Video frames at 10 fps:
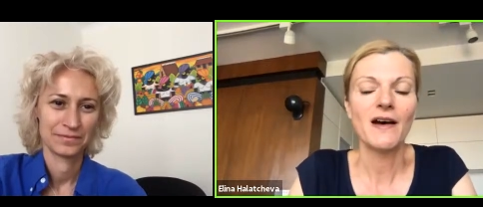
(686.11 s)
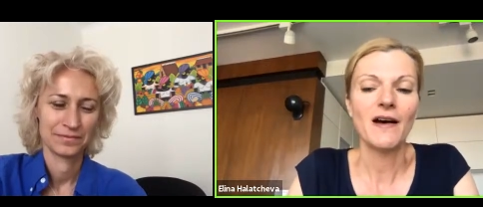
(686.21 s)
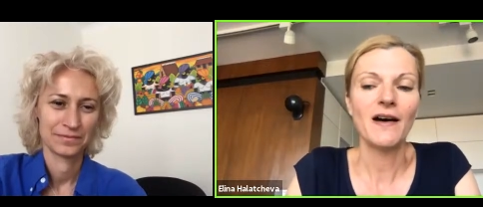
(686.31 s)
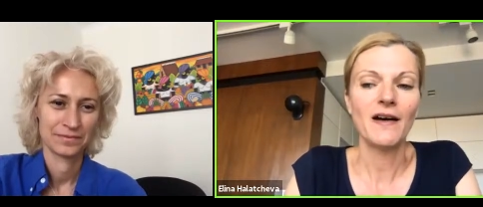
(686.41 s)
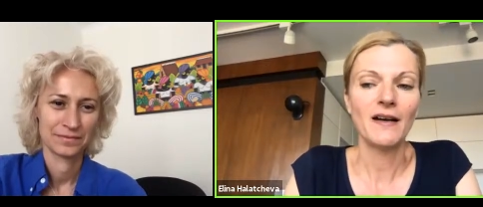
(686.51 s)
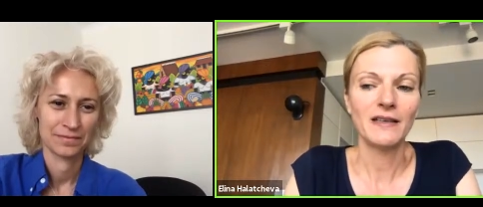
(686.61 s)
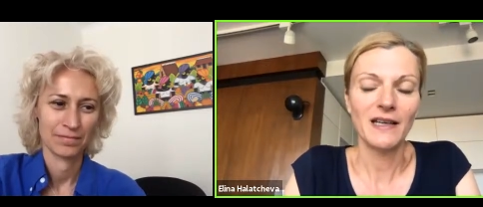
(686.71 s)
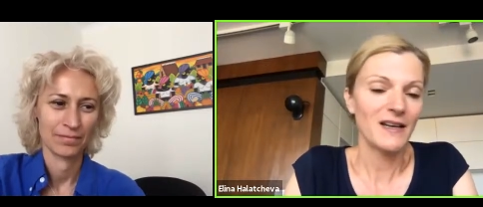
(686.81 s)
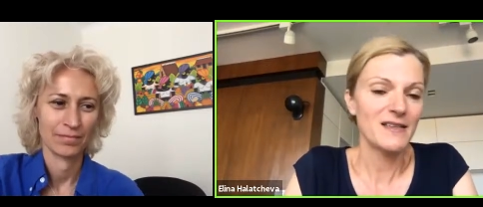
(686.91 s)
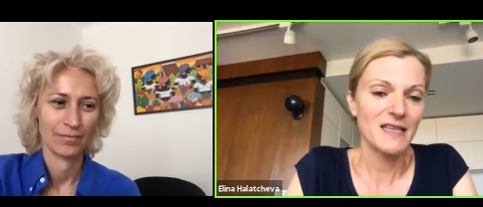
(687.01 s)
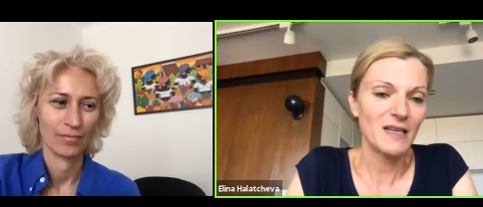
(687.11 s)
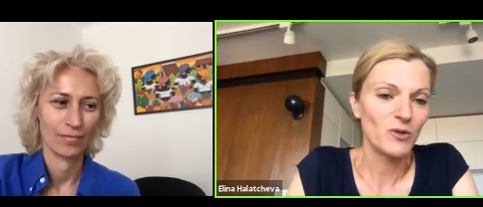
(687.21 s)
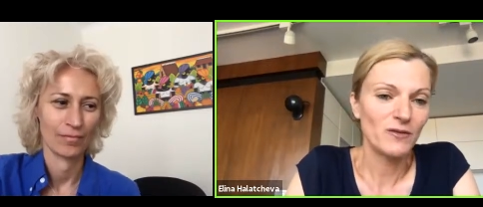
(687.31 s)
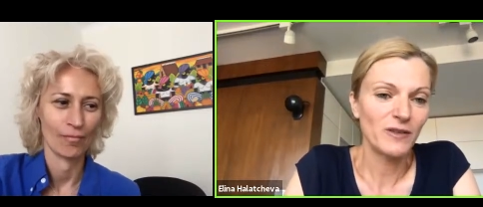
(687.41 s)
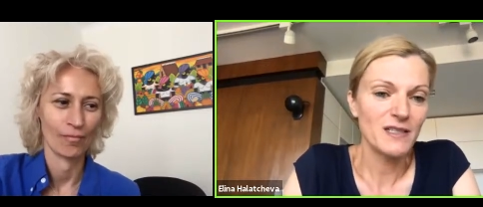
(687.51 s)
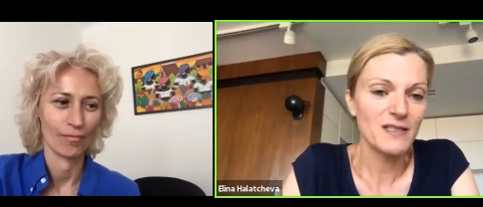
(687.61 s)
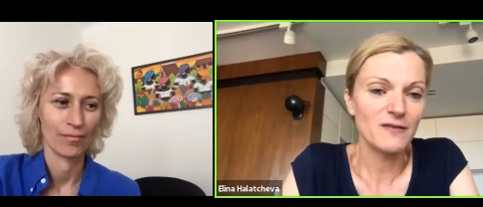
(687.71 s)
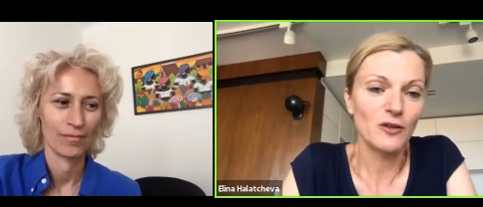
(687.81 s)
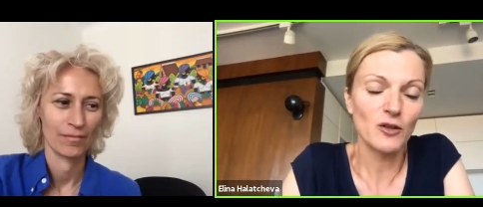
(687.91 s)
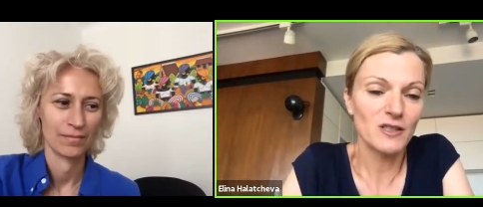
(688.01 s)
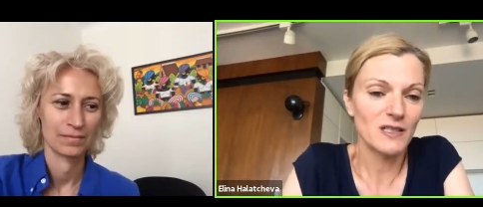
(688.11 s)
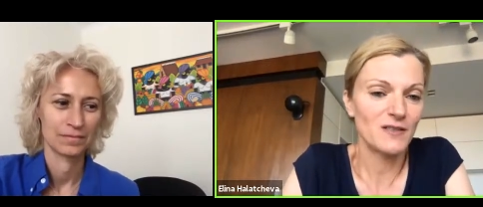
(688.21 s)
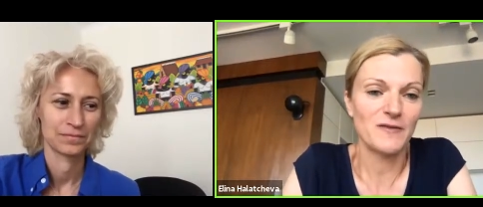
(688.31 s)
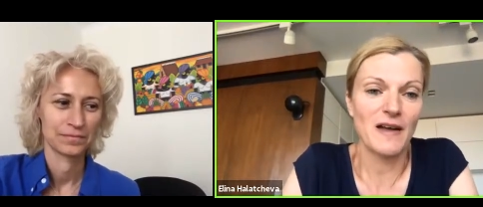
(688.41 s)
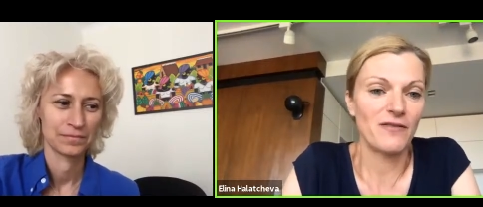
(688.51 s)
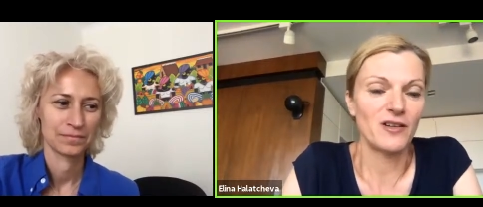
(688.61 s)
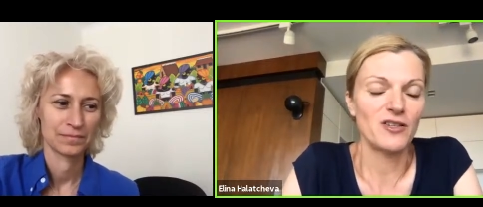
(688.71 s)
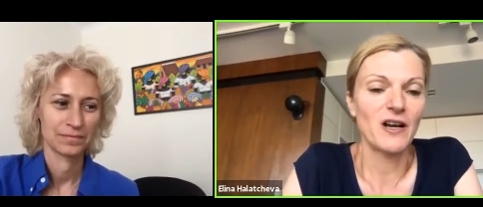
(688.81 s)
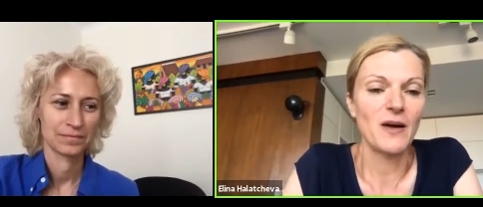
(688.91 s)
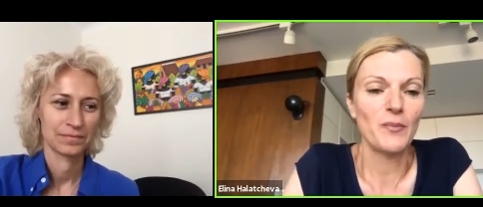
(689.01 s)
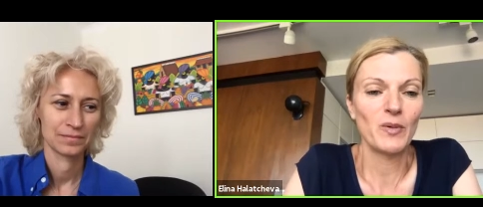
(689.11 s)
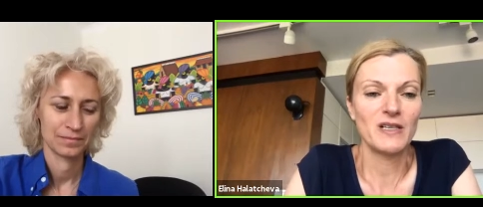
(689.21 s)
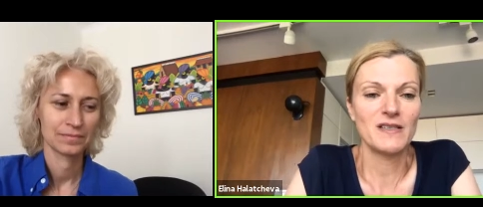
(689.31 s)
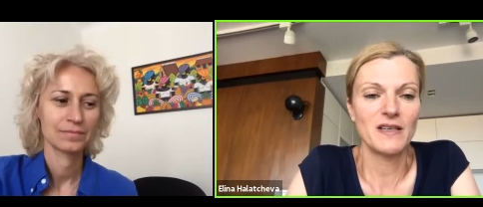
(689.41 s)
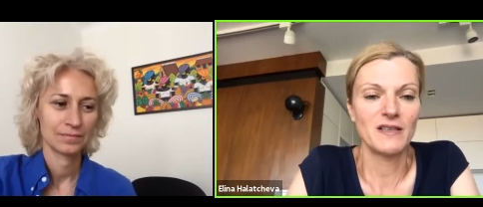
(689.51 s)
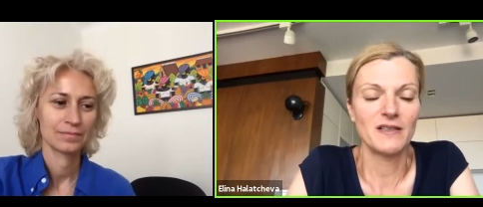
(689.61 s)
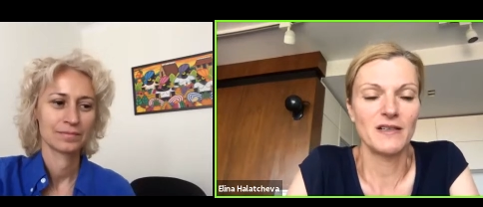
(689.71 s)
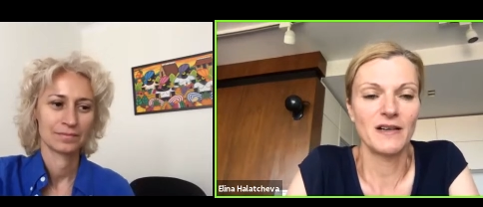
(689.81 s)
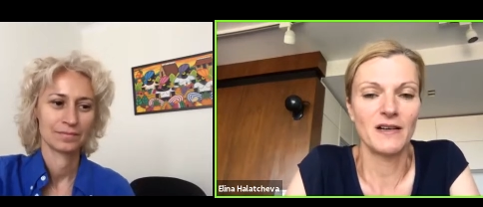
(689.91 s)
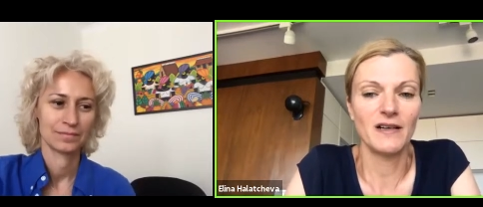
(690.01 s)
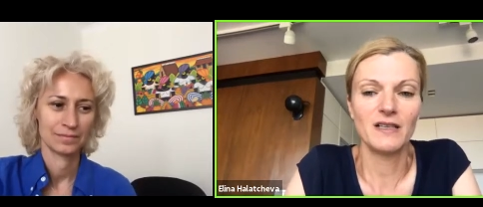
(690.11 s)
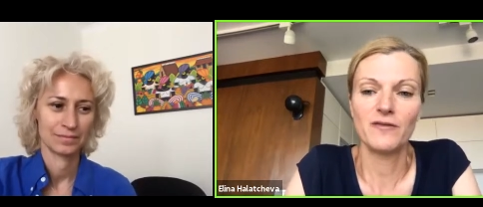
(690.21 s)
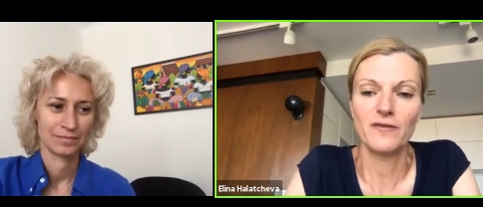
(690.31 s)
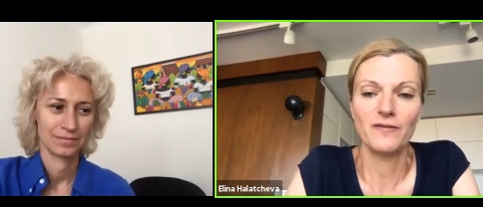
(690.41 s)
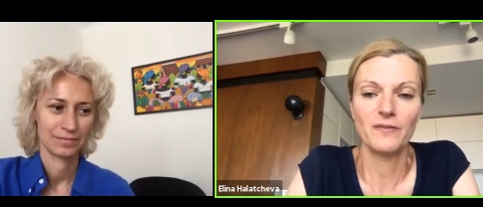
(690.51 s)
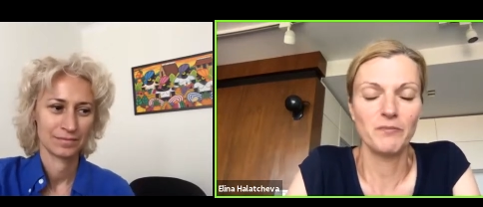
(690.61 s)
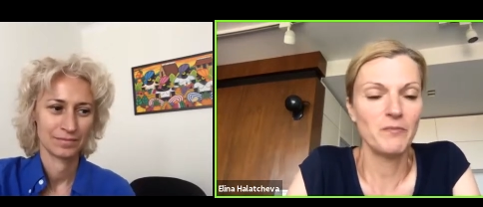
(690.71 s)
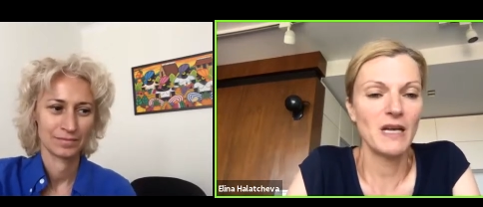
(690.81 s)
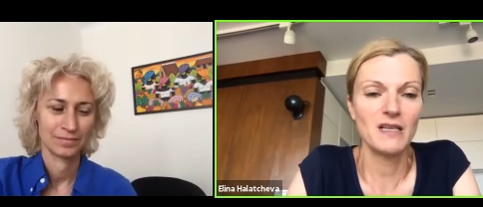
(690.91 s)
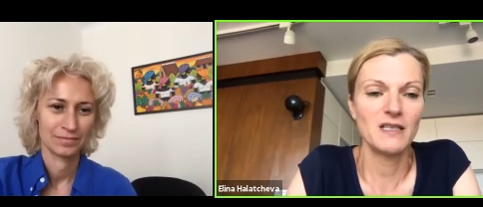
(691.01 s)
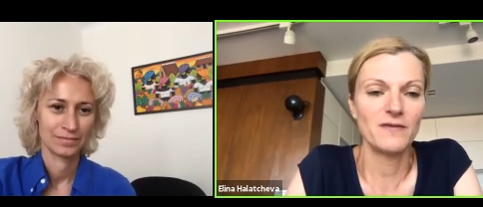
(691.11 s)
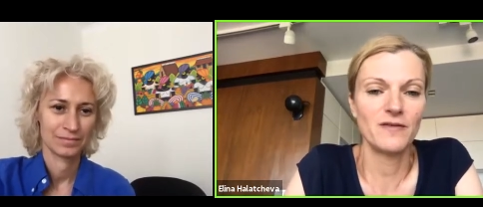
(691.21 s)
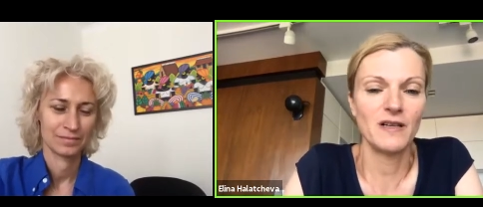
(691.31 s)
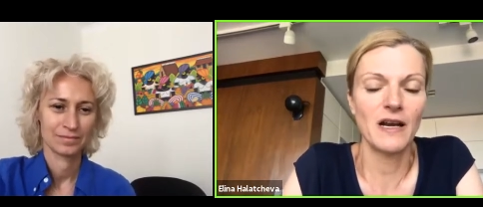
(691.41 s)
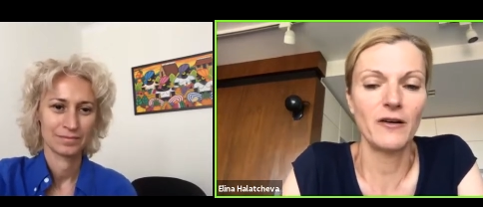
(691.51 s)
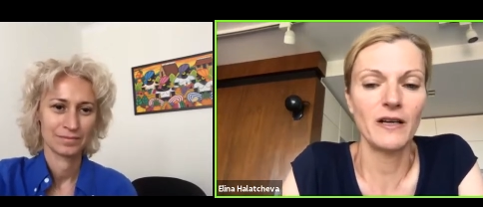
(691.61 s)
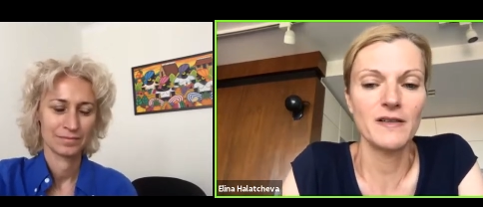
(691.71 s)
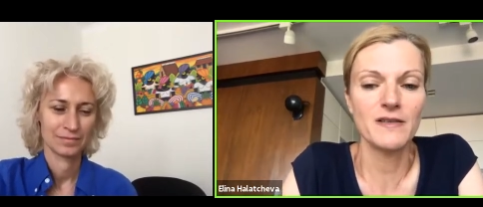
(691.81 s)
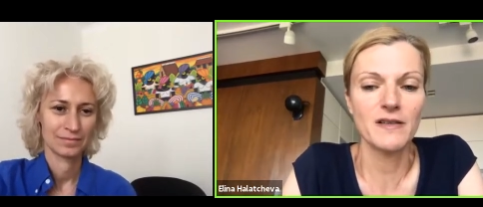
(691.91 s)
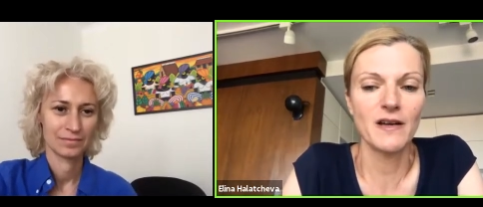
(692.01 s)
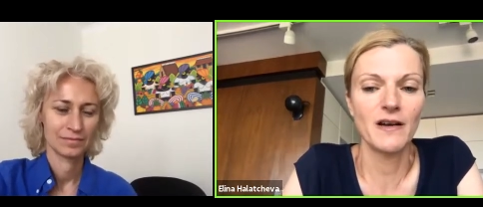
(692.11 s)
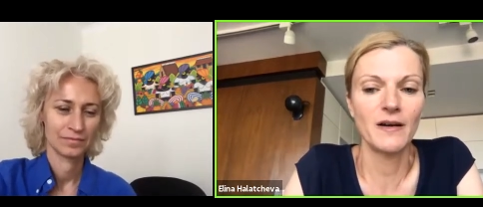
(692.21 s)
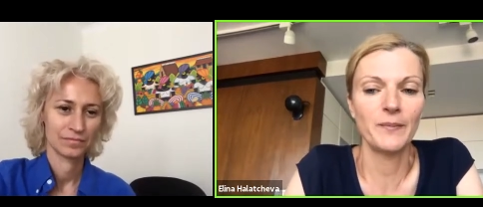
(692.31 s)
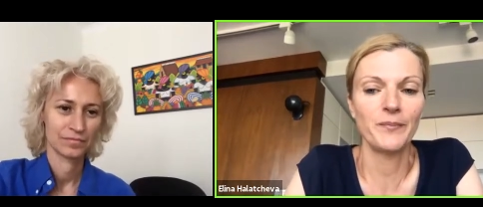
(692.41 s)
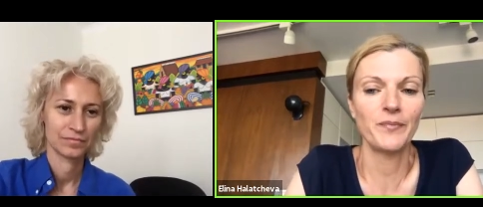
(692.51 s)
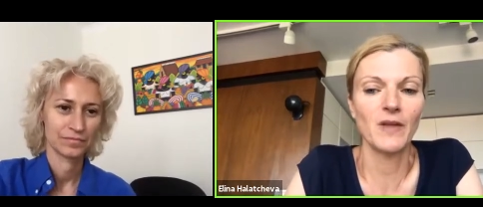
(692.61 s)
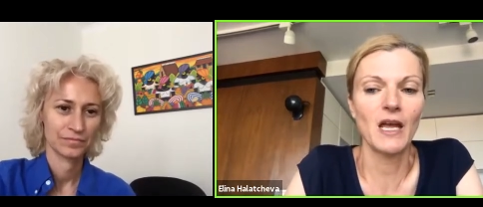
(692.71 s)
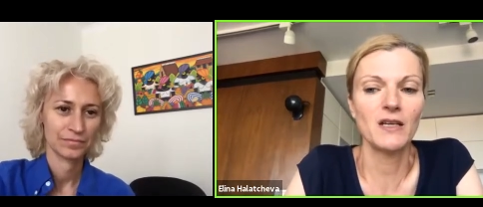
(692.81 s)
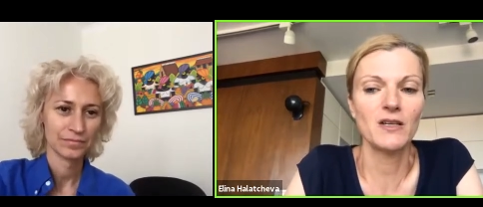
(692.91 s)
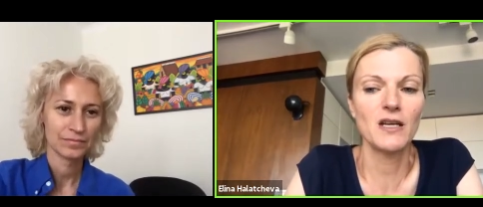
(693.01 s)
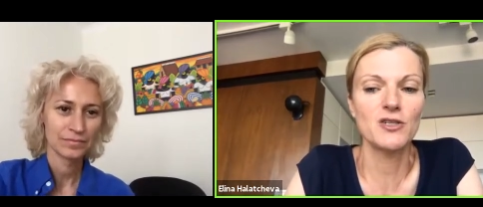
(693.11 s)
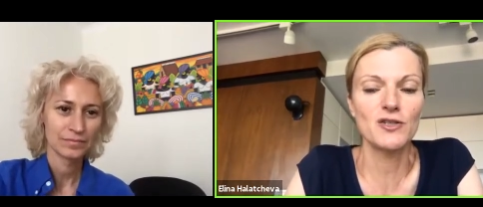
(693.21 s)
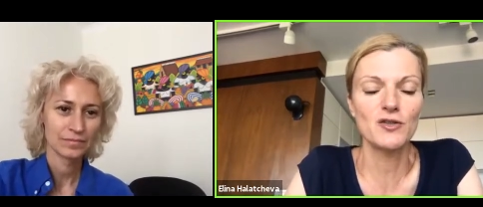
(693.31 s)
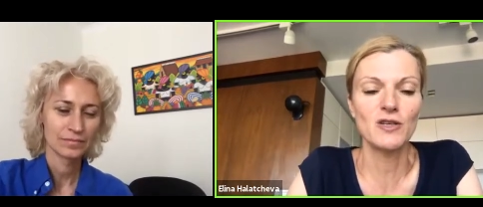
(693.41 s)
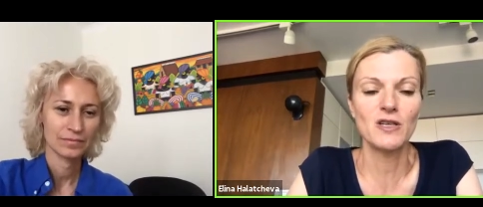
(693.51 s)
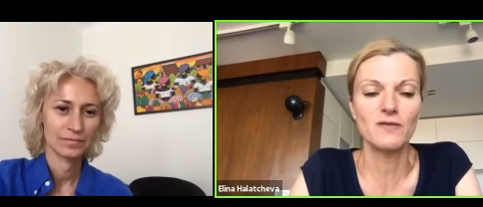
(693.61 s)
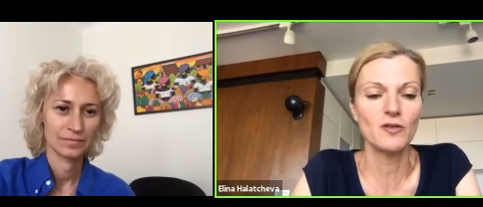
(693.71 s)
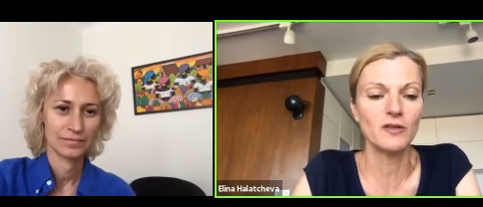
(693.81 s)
Speaker 1: Uh, like I said, we've list, looked at 500 companies and uh, in, many different areas. Um, and, and just to give you a